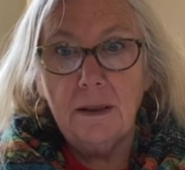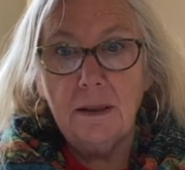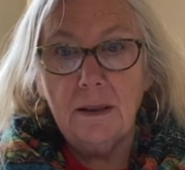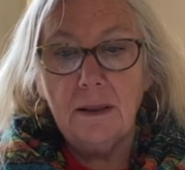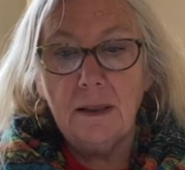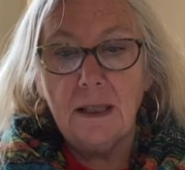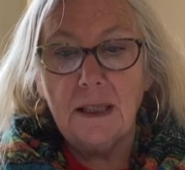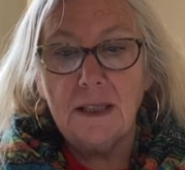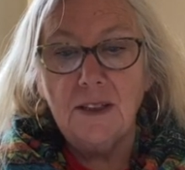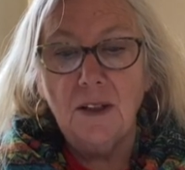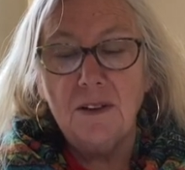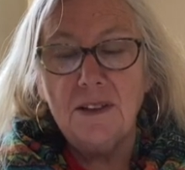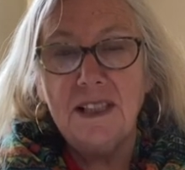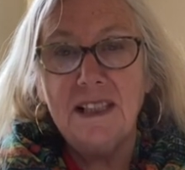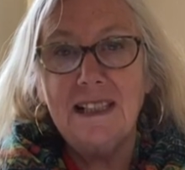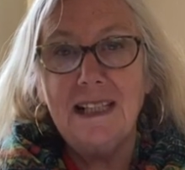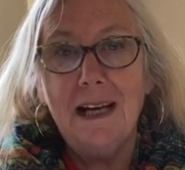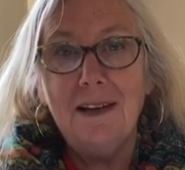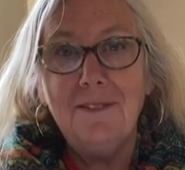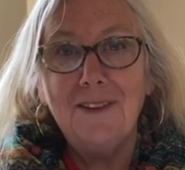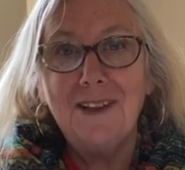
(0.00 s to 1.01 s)
exotic
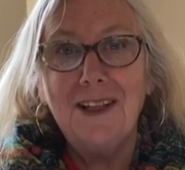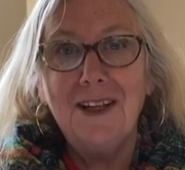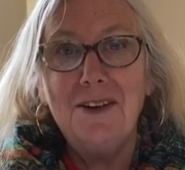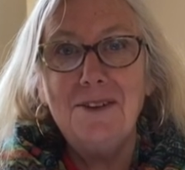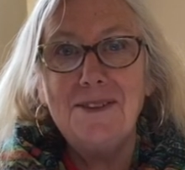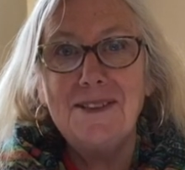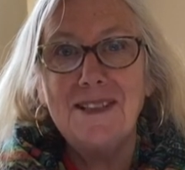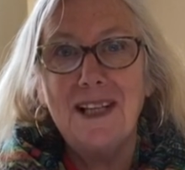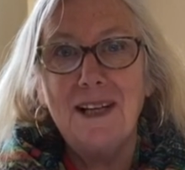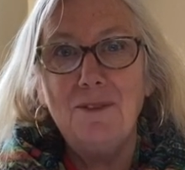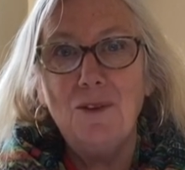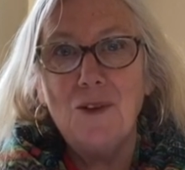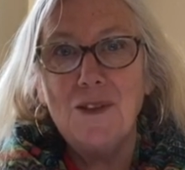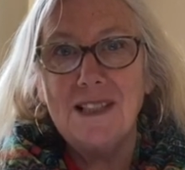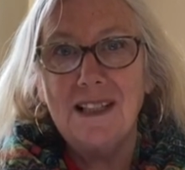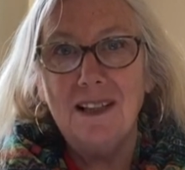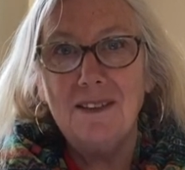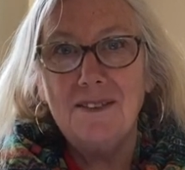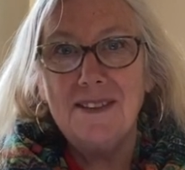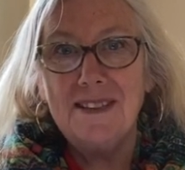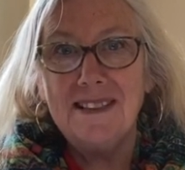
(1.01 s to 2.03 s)
name of coast that I've always
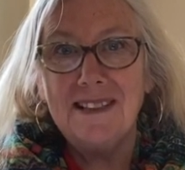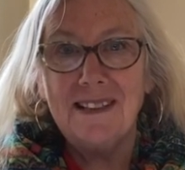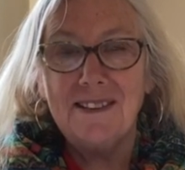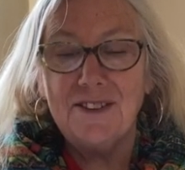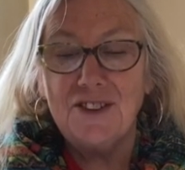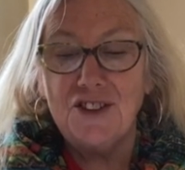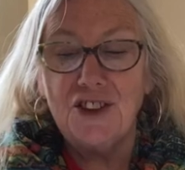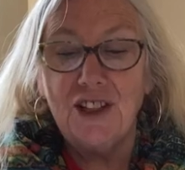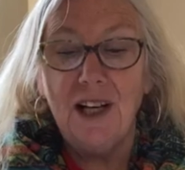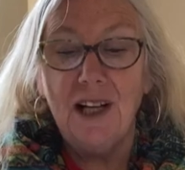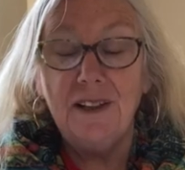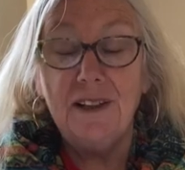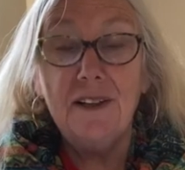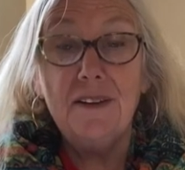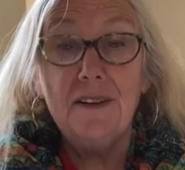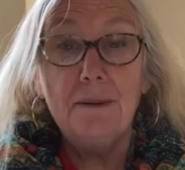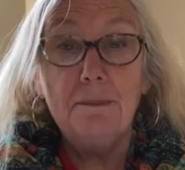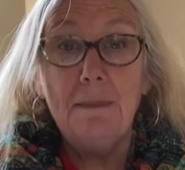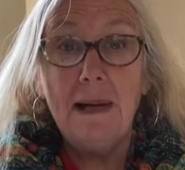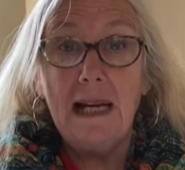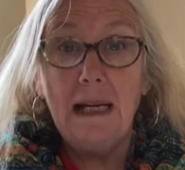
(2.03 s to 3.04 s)
loved since I was a child,
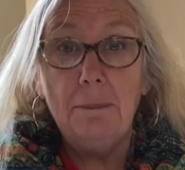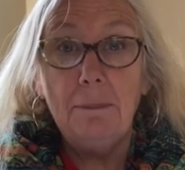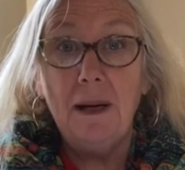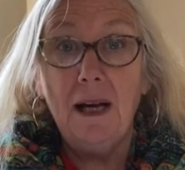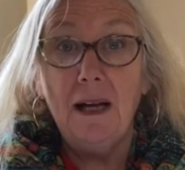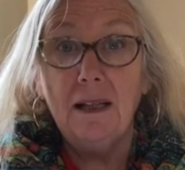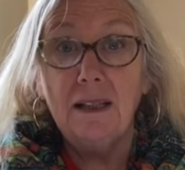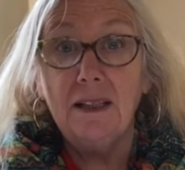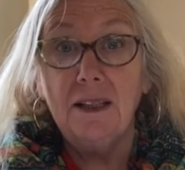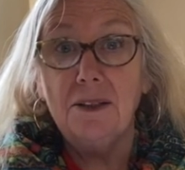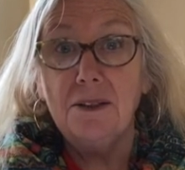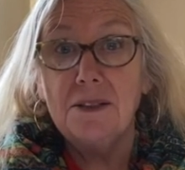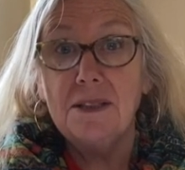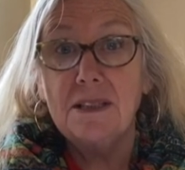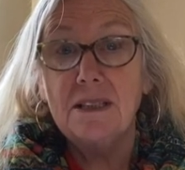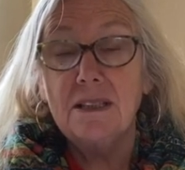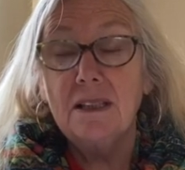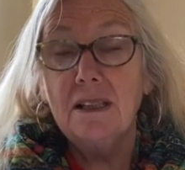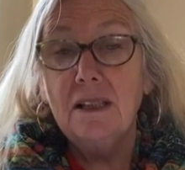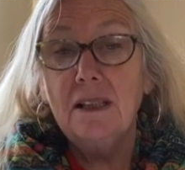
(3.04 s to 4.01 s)
the Malabar coast,